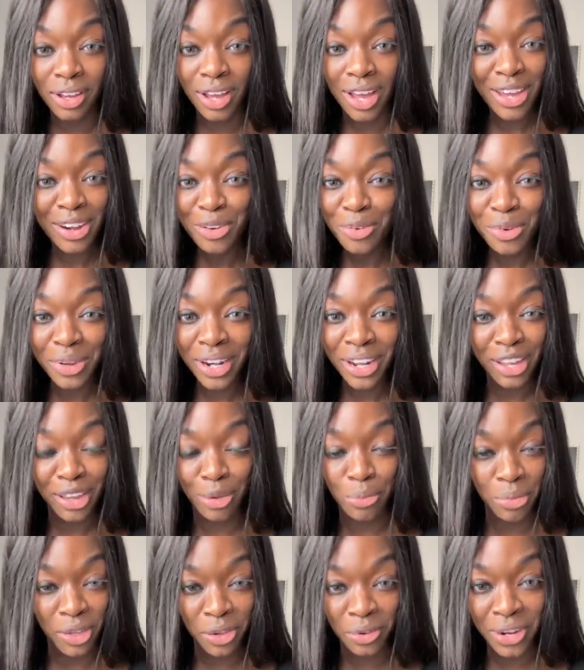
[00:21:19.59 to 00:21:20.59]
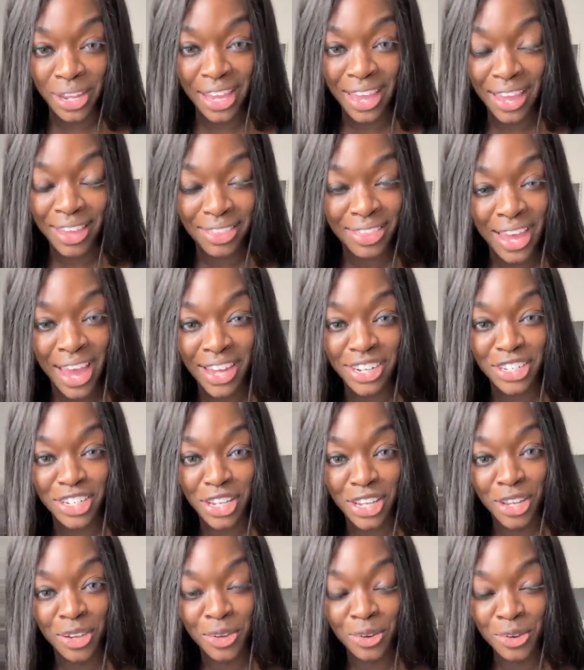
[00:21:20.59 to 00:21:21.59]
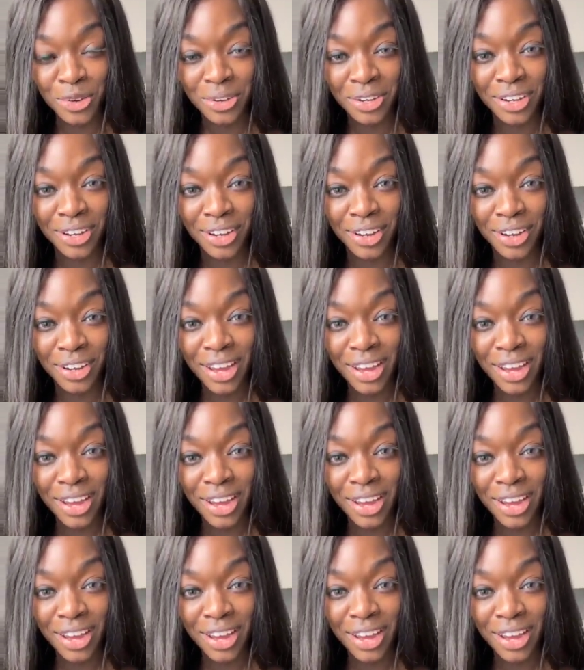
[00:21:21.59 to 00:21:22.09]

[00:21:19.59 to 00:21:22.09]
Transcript: I don't want to communicate that to you.